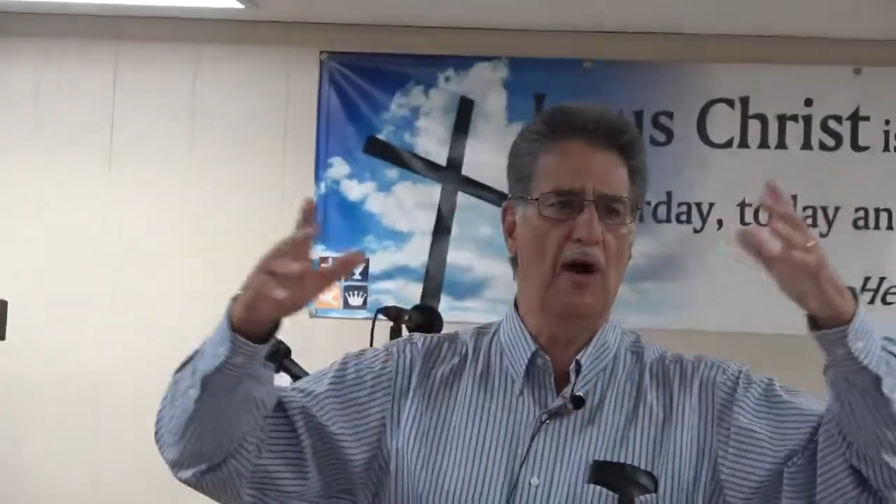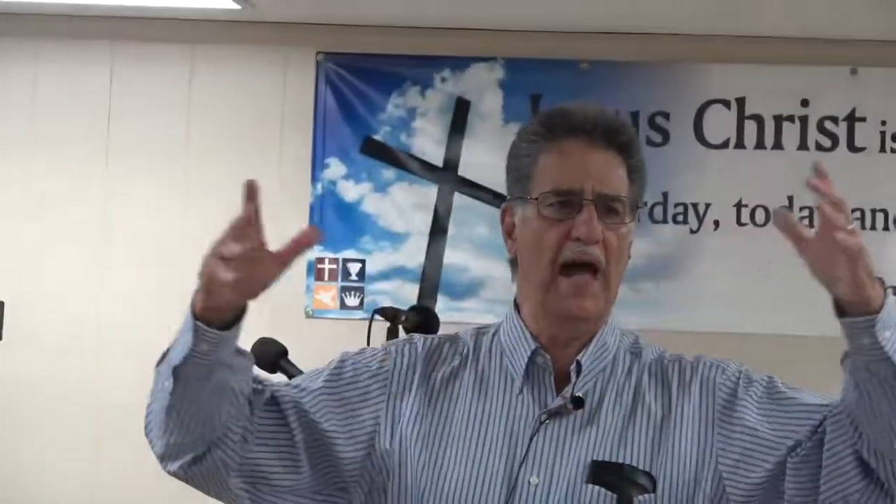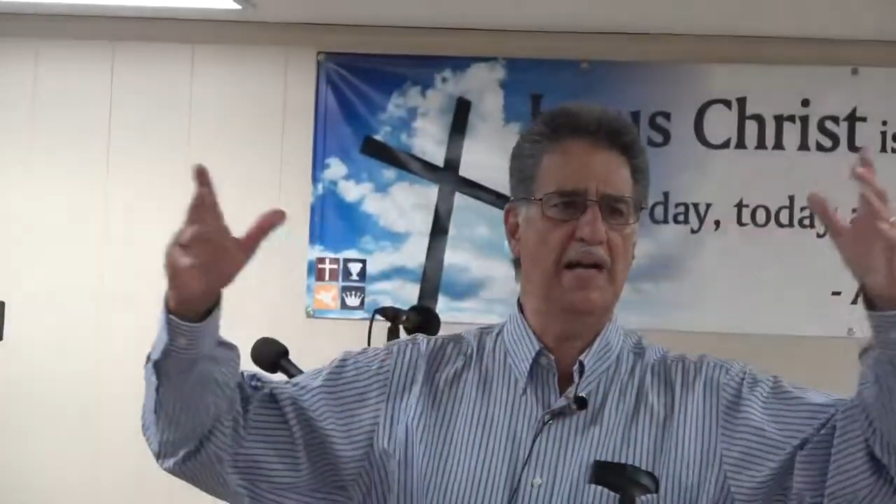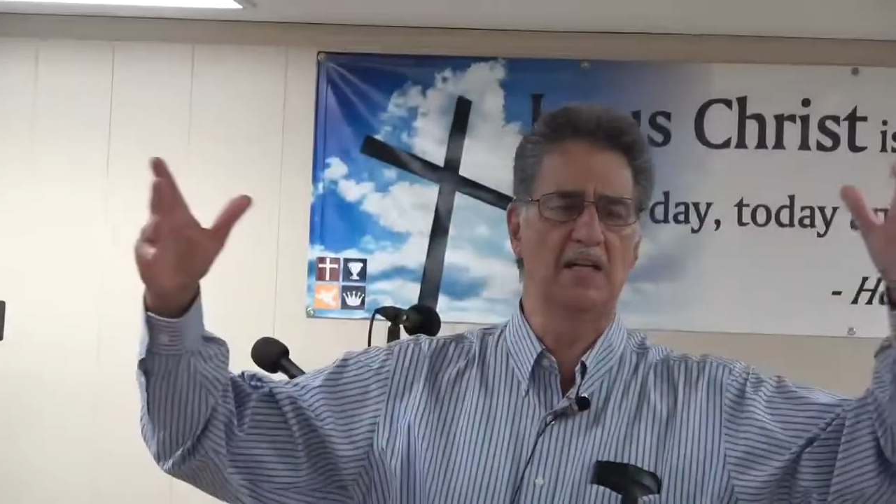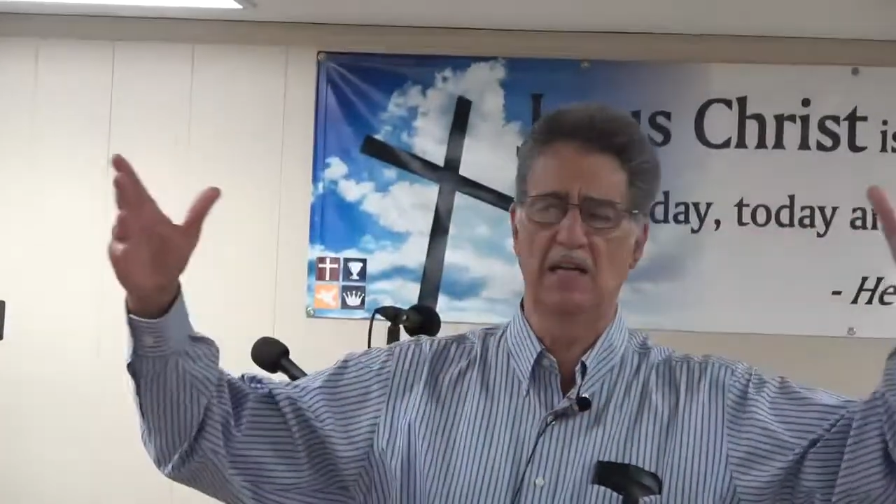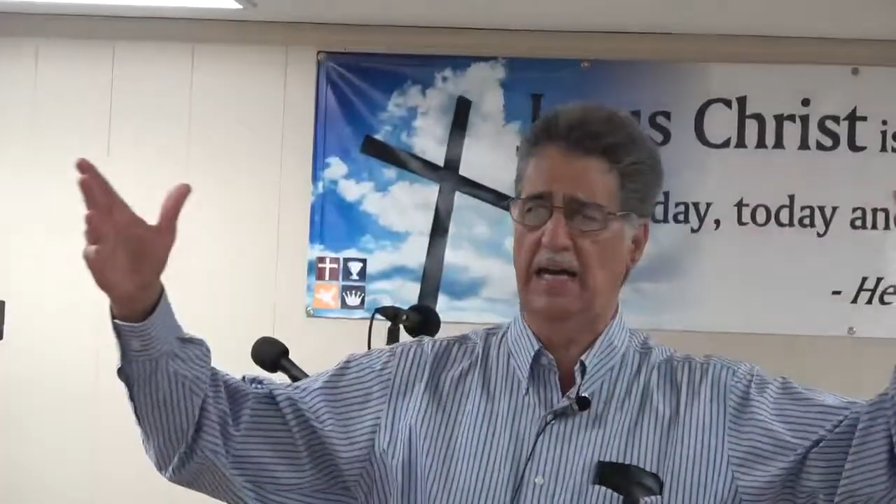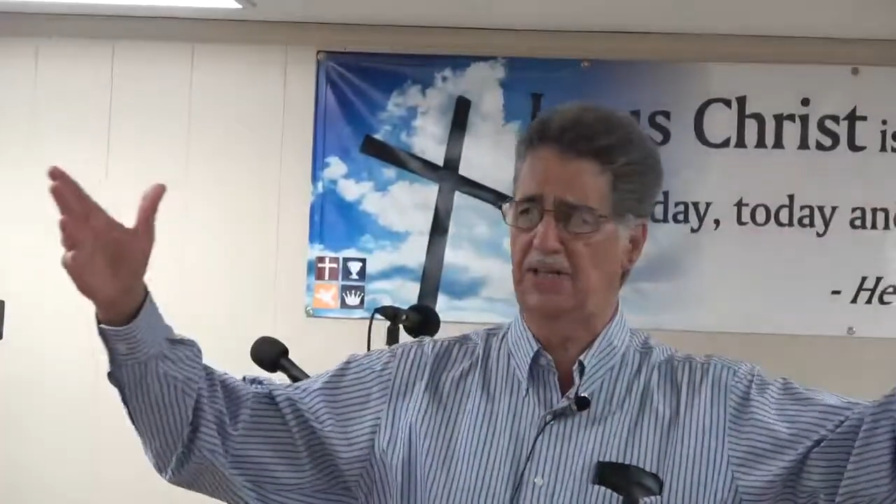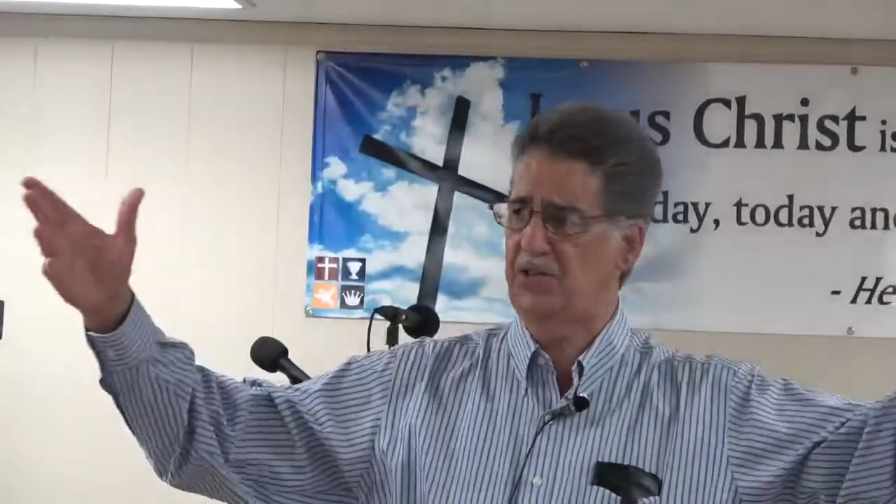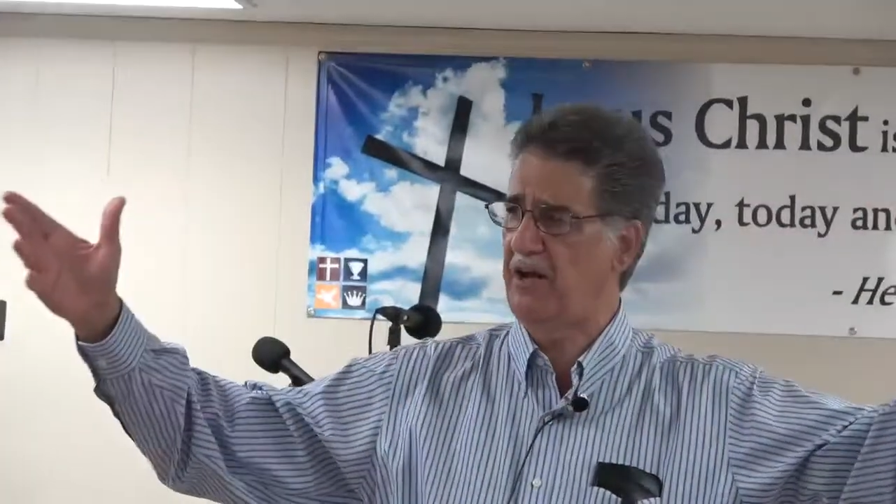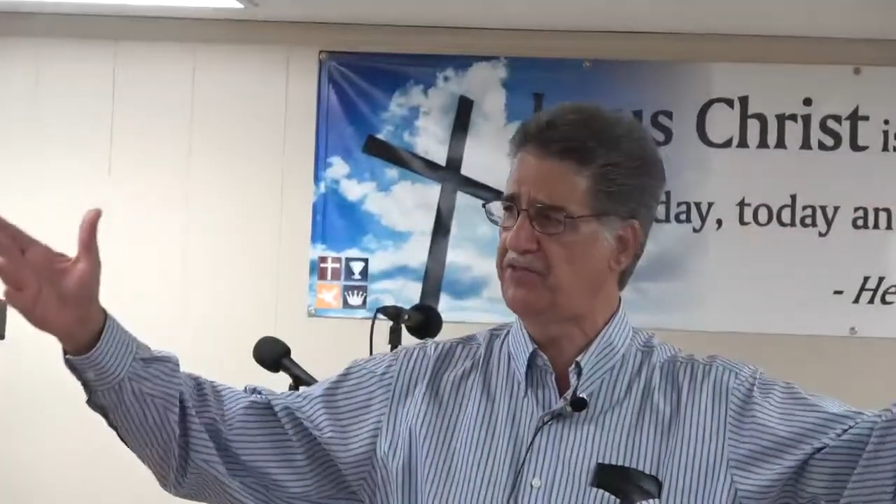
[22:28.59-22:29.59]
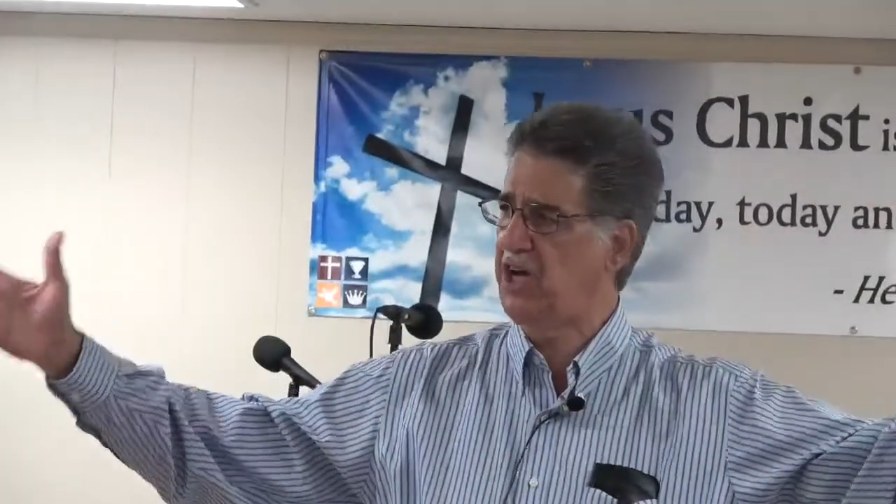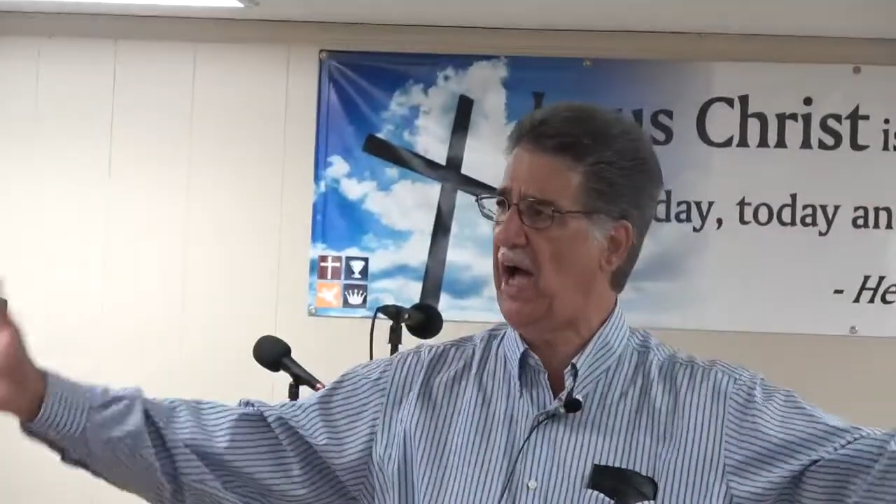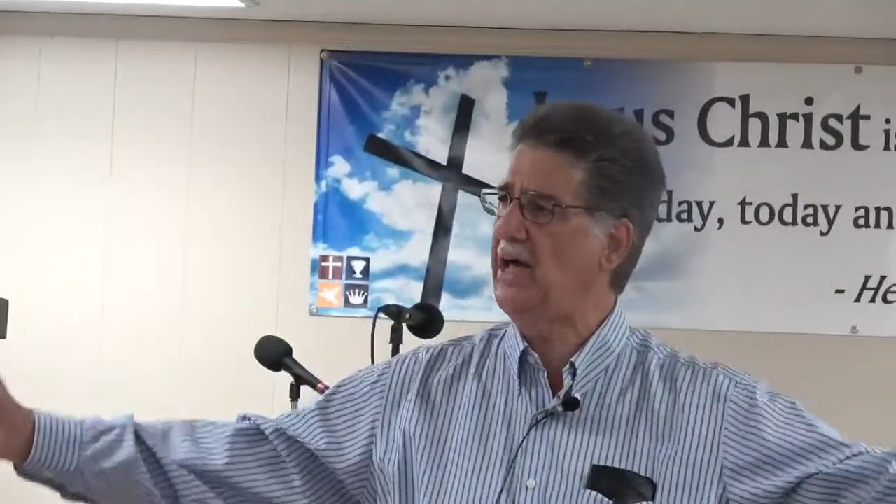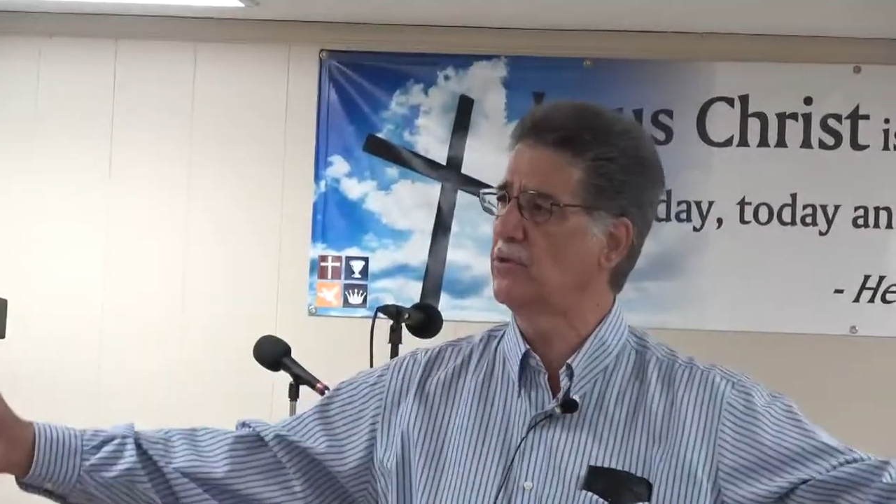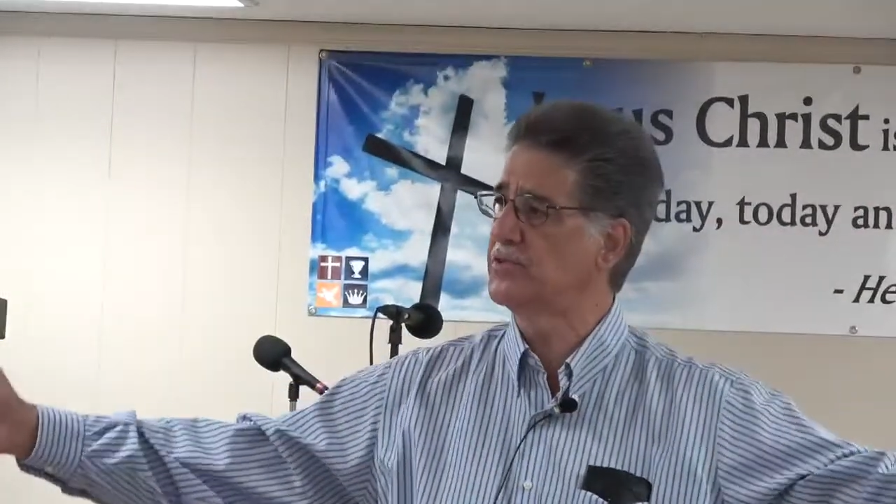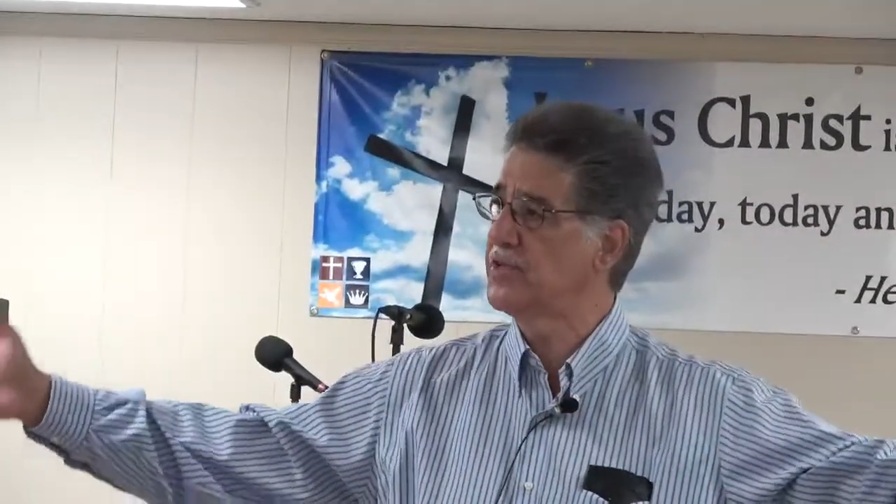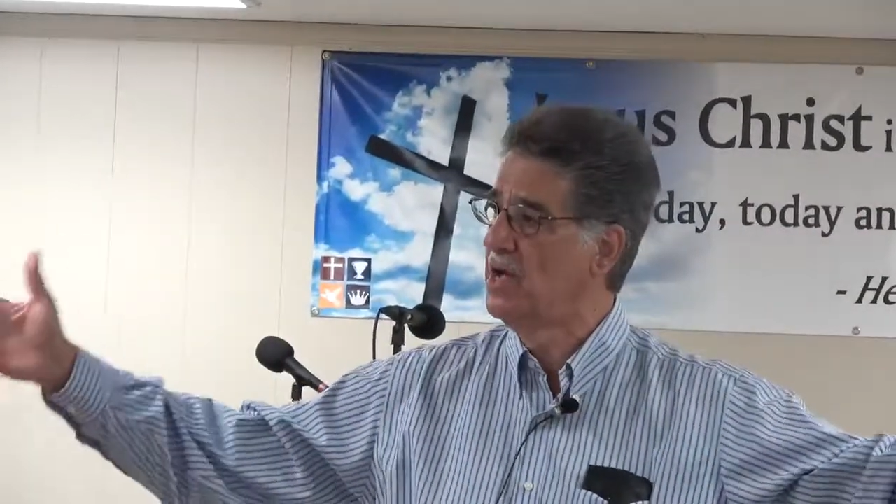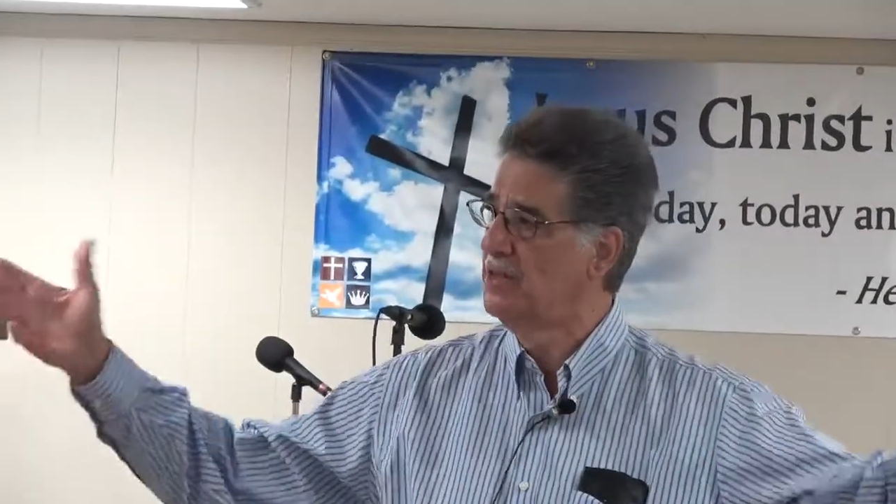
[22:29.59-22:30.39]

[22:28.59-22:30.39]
accolades of titles